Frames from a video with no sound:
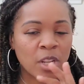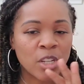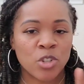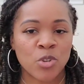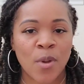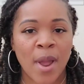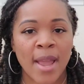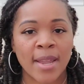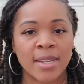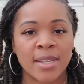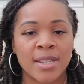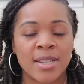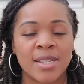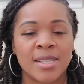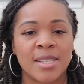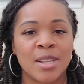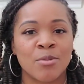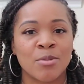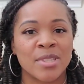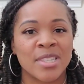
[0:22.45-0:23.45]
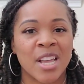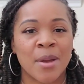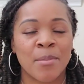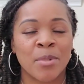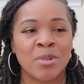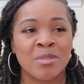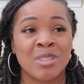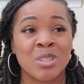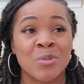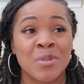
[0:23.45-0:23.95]
tracked it, it said it was
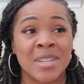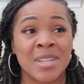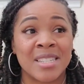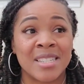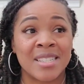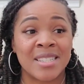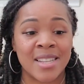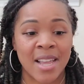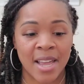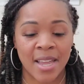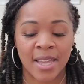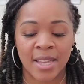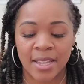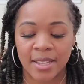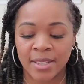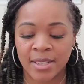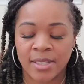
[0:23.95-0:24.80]
coming on the 22nd.